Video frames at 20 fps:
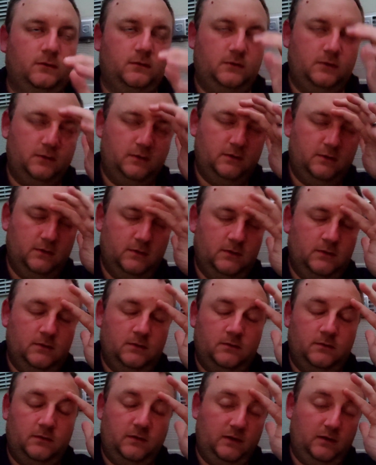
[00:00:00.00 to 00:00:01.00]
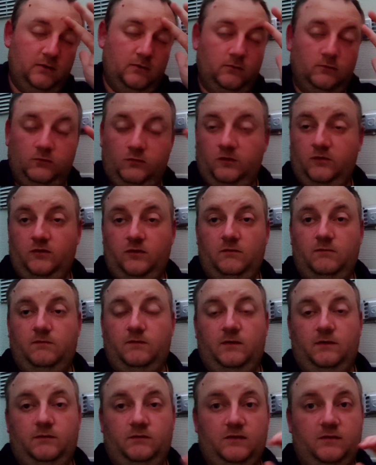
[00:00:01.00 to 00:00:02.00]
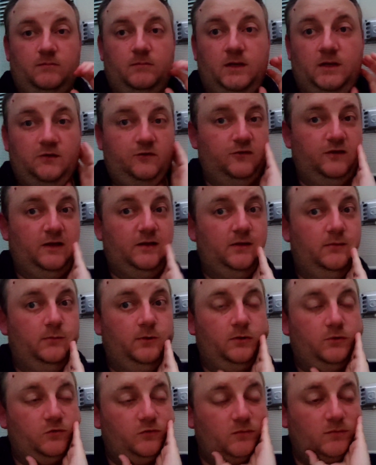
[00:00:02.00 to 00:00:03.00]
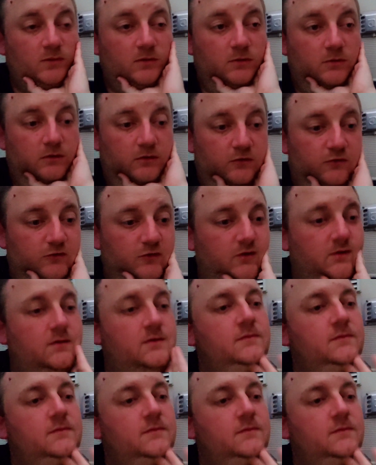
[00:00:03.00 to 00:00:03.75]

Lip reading: I think York's actually 5-10 minutes down the road, to be honest.